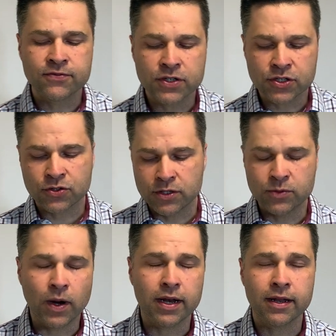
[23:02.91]
verse
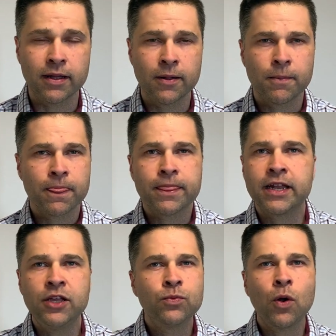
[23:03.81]
31 that
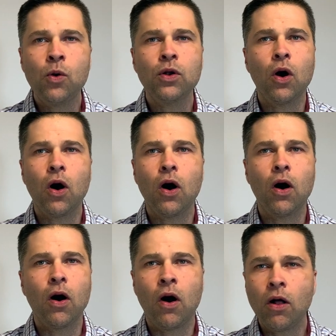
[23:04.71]
he wrote
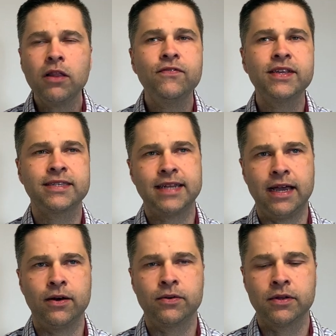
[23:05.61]
all of this
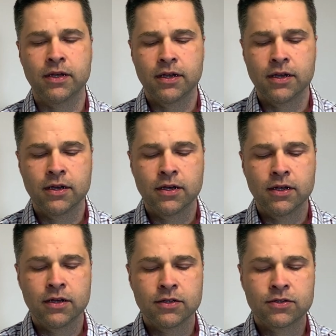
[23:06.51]
down
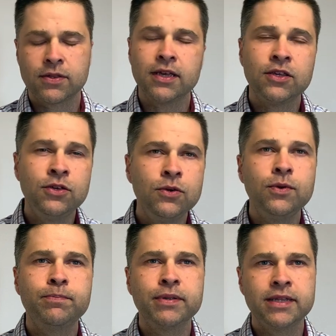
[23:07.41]
so that you
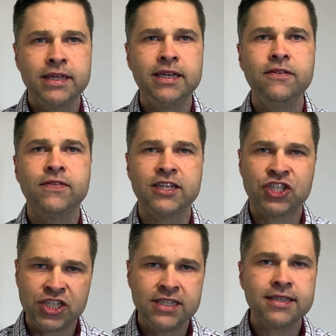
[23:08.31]
would believe that
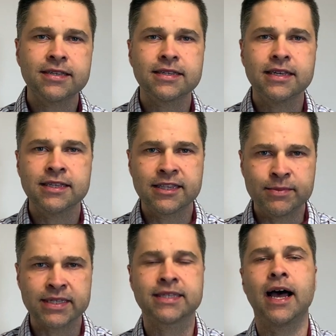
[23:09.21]
Jesus is the
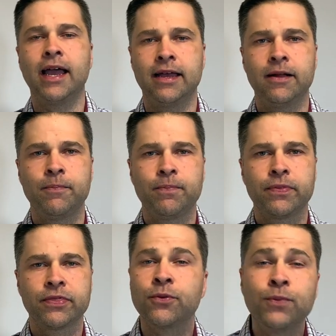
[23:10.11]
Messiah,
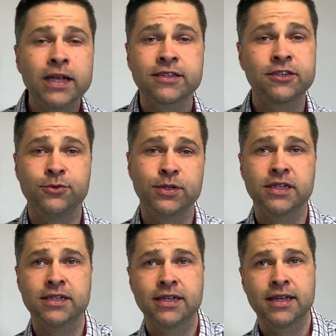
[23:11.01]
the
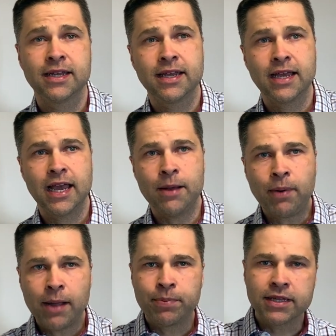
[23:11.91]
rescuer, and
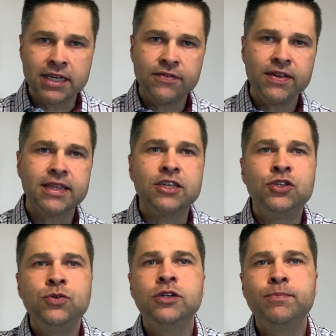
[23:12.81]
by believing that
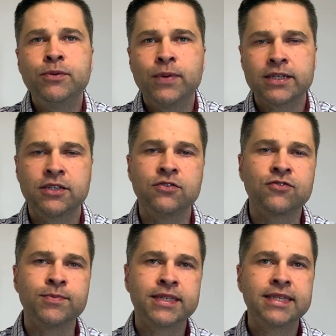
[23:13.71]
you could be rescued
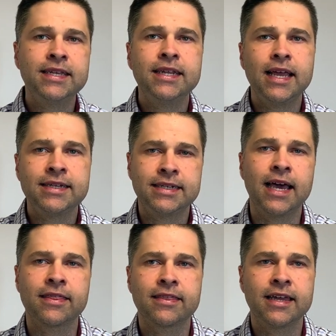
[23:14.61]
from sin and
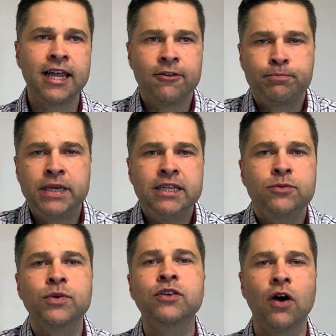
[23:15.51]
death and have
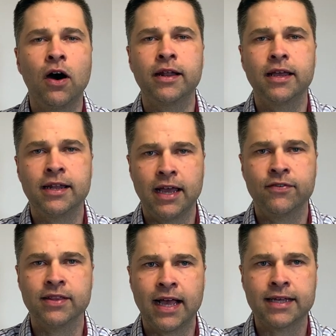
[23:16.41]
peace with God and
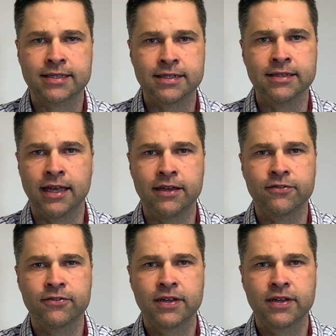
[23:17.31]
everlasting life.